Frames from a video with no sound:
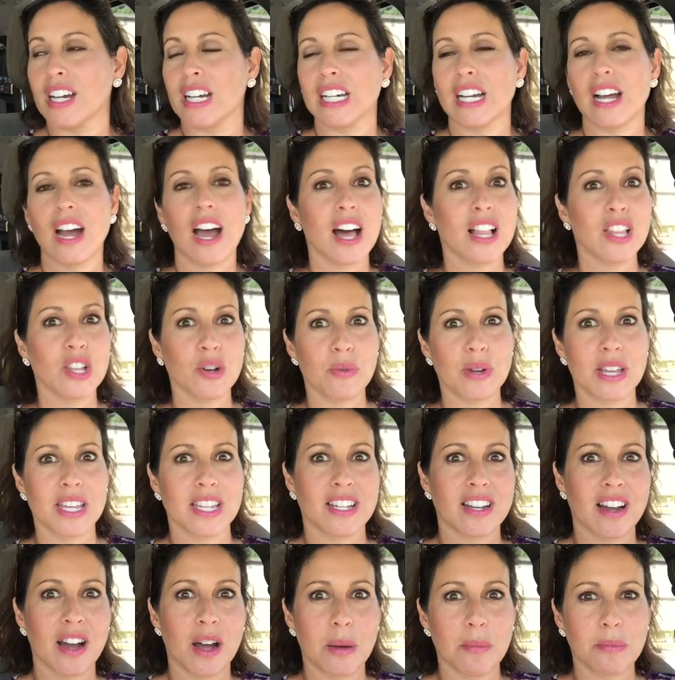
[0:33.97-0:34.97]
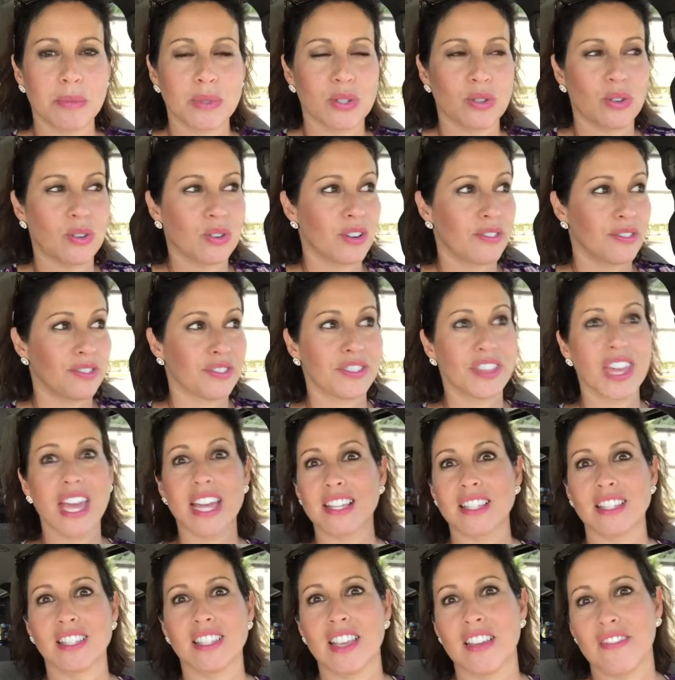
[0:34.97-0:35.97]
Halloween comes or
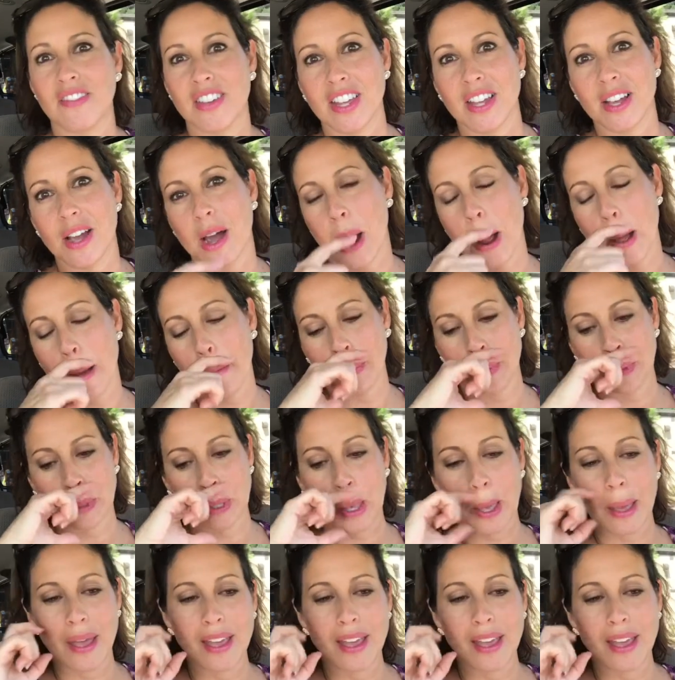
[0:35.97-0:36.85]
Thanksgiving comes.